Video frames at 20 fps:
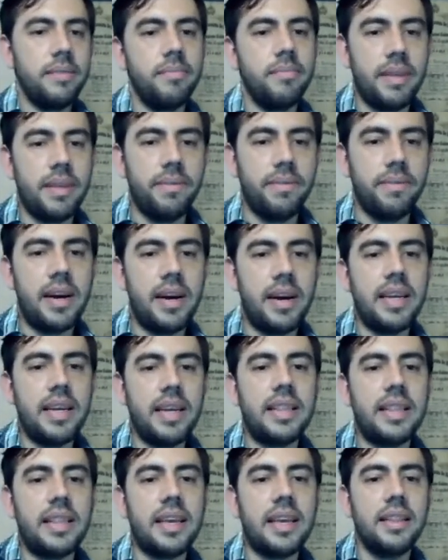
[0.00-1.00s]
E5,
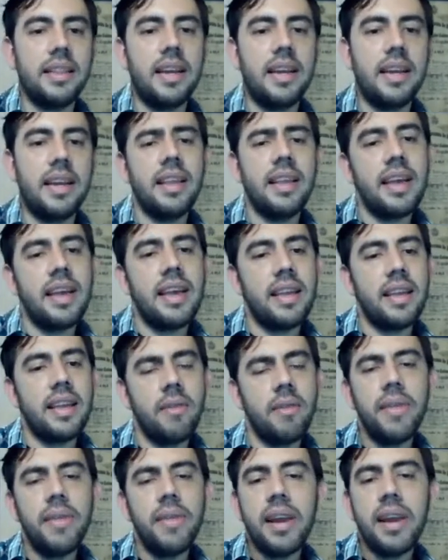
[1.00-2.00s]
attacking the knight. The idea
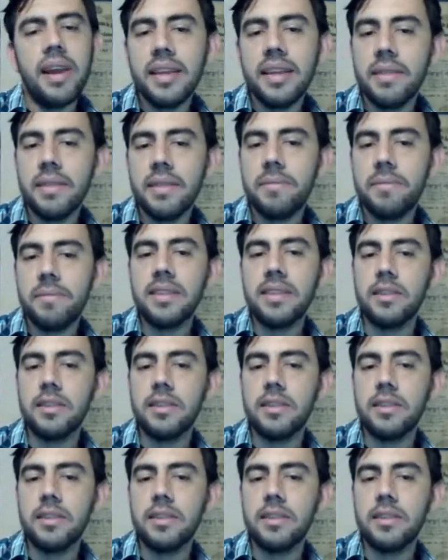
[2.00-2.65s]
of the Alekhine defense